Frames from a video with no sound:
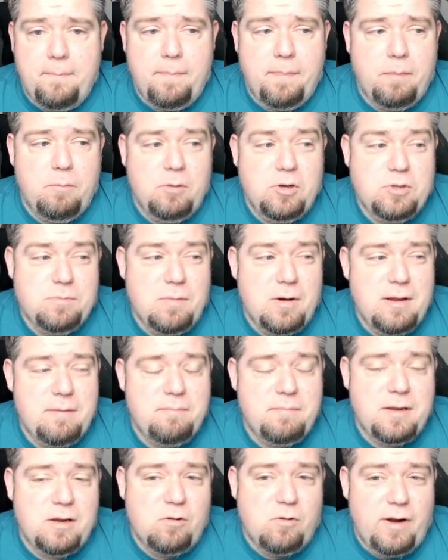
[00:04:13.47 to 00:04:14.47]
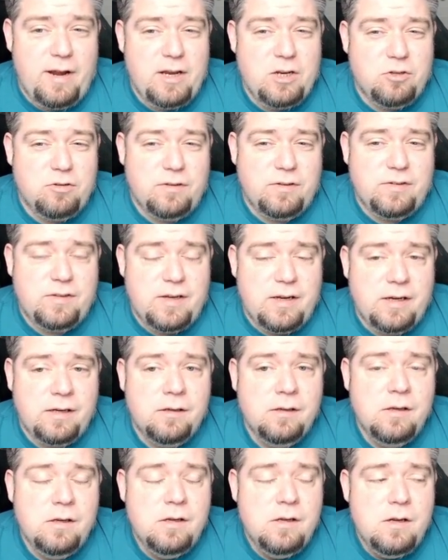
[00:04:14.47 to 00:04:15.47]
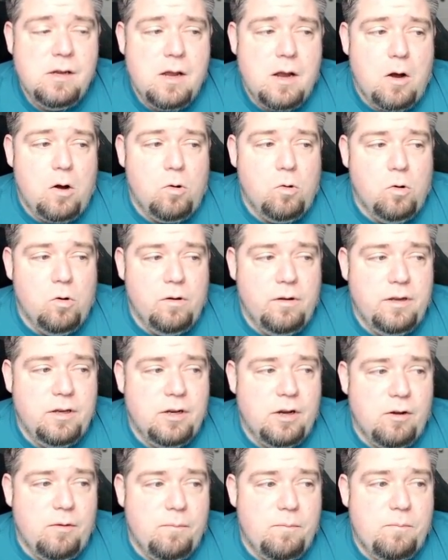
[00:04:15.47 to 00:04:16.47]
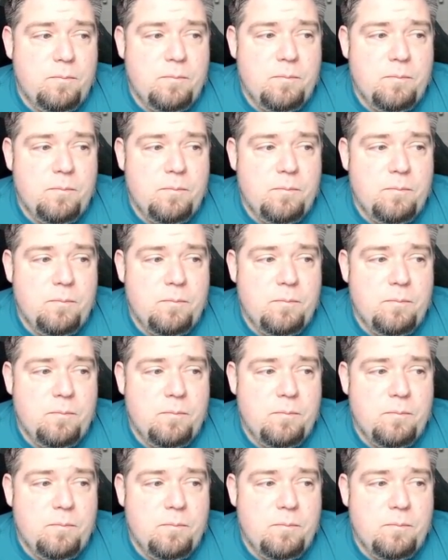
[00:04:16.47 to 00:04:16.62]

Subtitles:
which might be quite interesting, or, you know,